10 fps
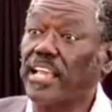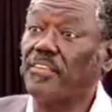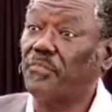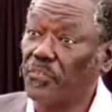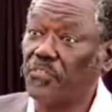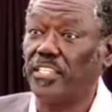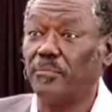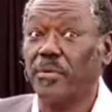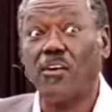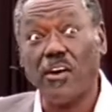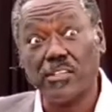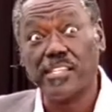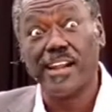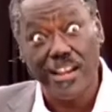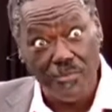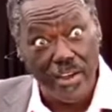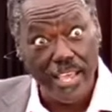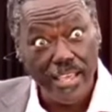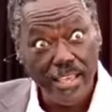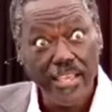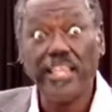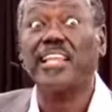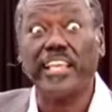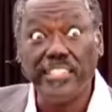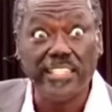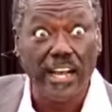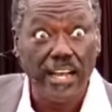50, because the runway inaisha